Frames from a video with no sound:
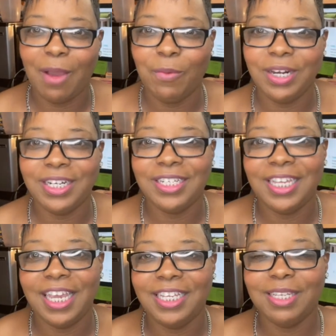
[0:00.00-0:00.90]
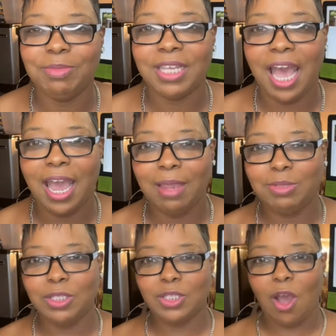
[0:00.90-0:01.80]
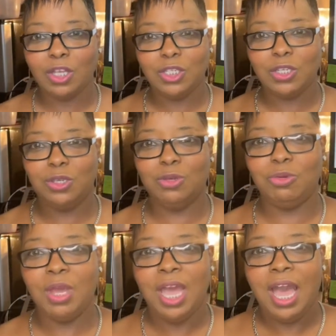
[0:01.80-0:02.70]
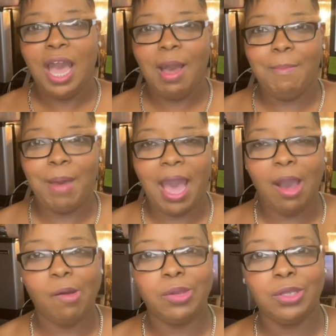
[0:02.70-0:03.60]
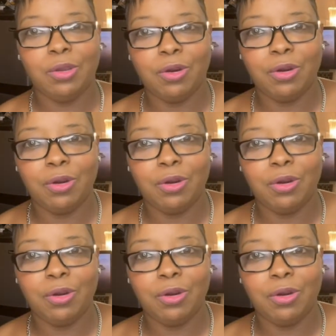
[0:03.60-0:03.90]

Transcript: I wanted to take some time to talk to you about your